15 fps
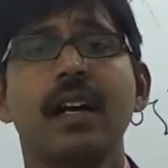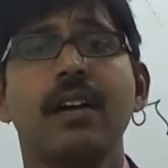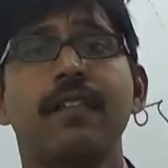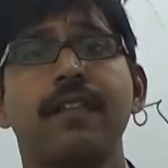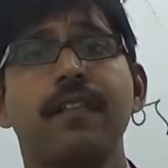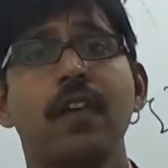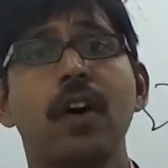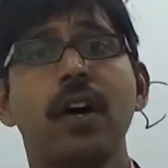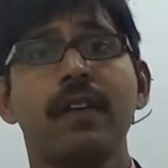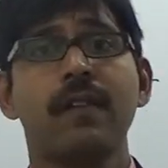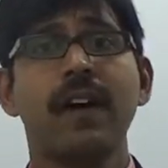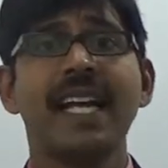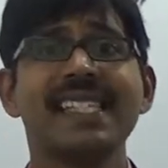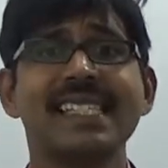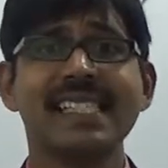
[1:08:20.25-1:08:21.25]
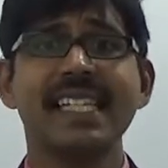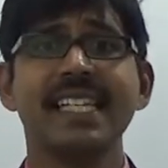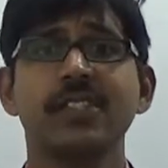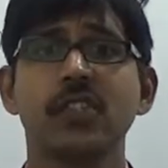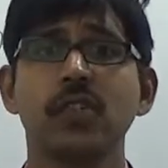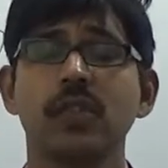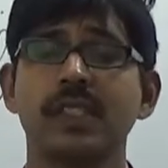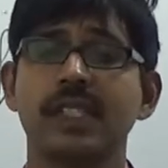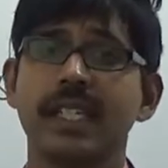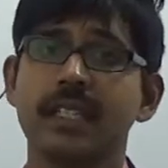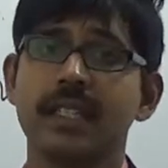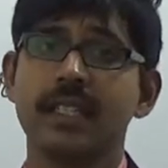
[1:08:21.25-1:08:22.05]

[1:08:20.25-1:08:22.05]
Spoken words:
for wisely choosing